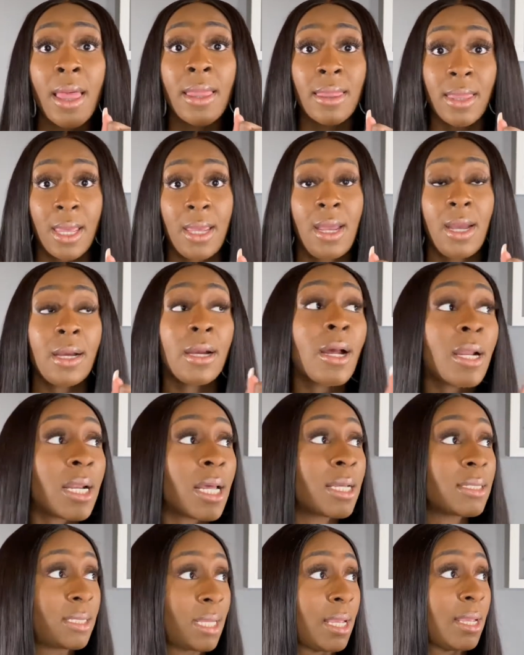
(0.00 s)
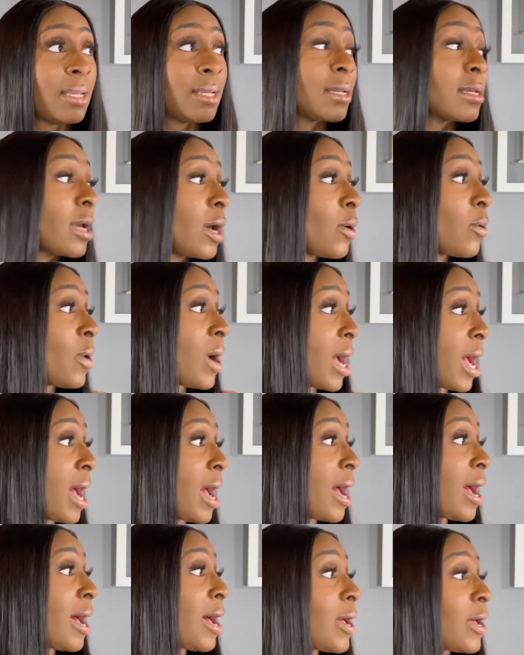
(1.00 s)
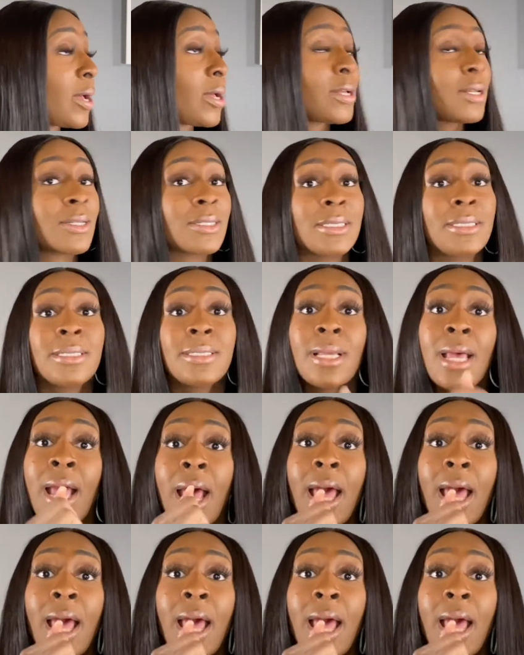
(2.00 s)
They are going to take your house.